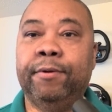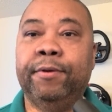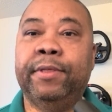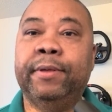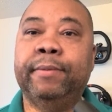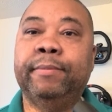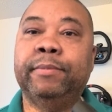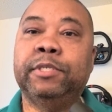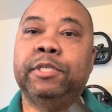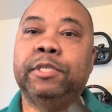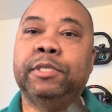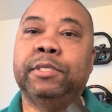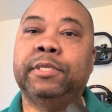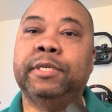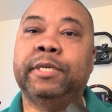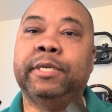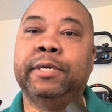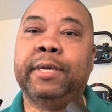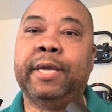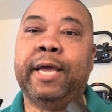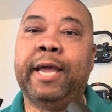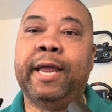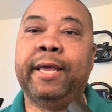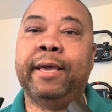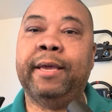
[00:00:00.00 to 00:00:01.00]
them just to
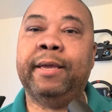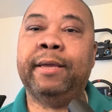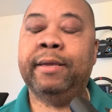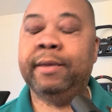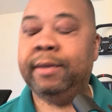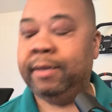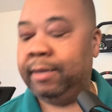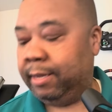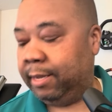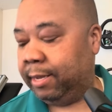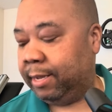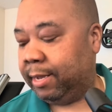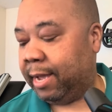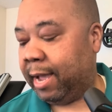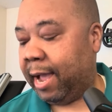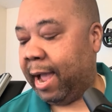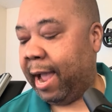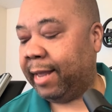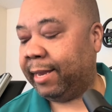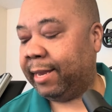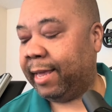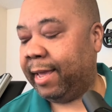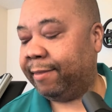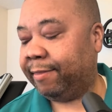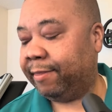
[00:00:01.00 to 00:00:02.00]
kind of
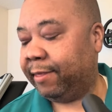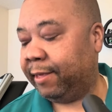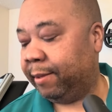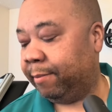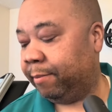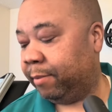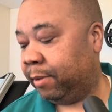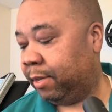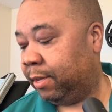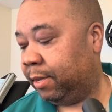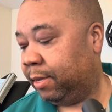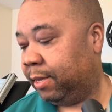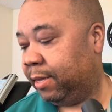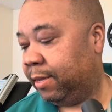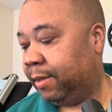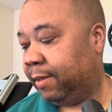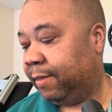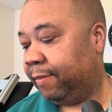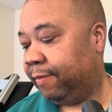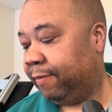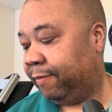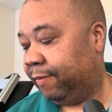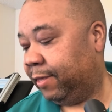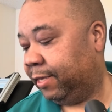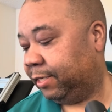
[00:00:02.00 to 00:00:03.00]
highlight them.
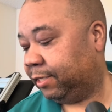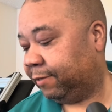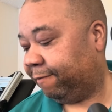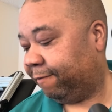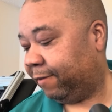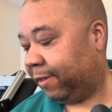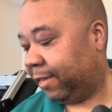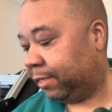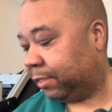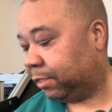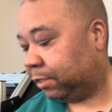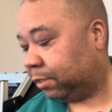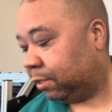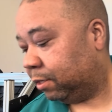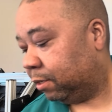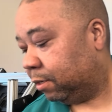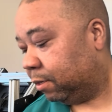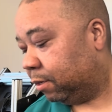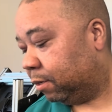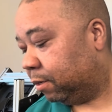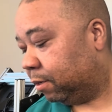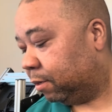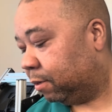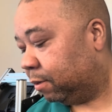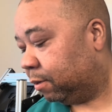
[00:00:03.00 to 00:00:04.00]
This fits.
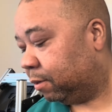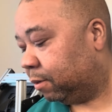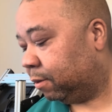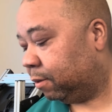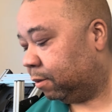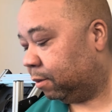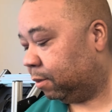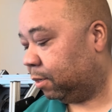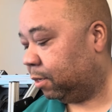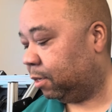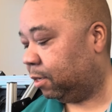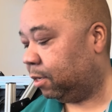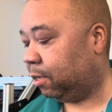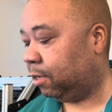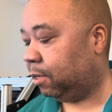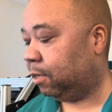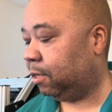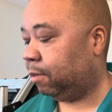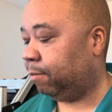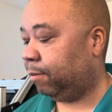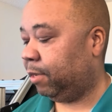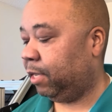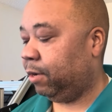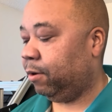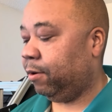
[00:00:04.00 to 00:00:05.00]

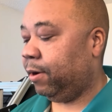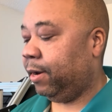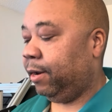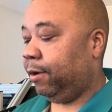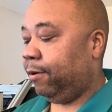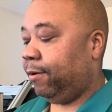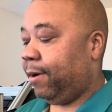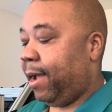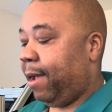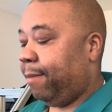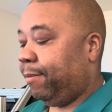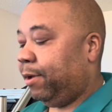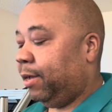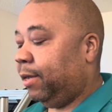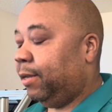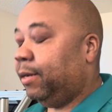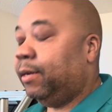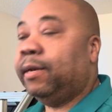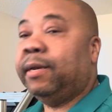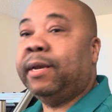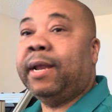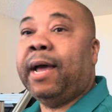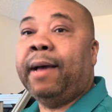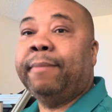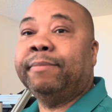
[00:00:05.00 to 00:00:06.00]
You can go ahead and grab a
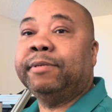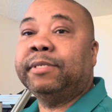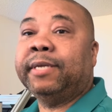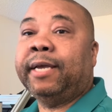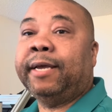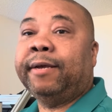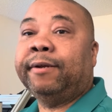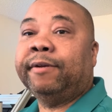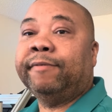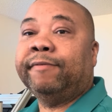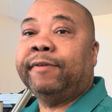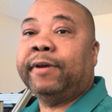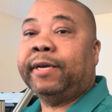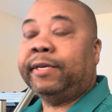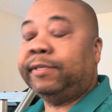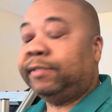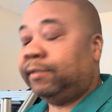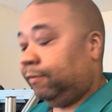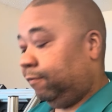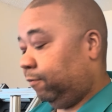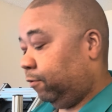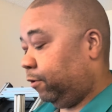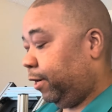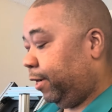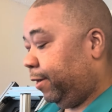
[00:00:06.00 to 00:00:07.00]
knob sound device
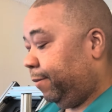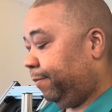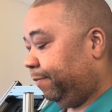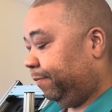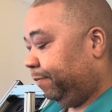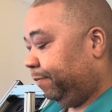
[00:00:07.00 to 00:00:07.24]
for you.